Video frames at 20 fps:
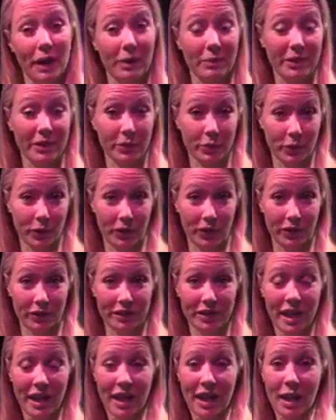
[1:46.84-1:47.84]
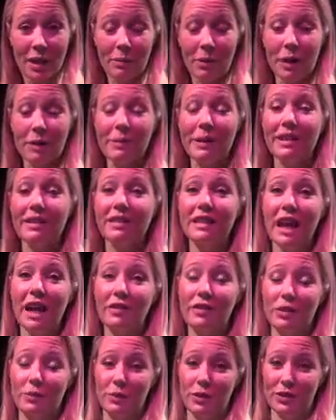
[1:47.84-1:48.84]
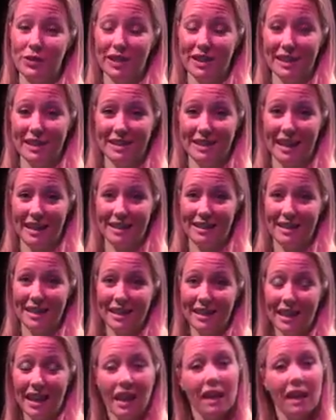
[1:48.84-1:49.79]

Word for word: Barbie's world. Barbie loves music and dancing,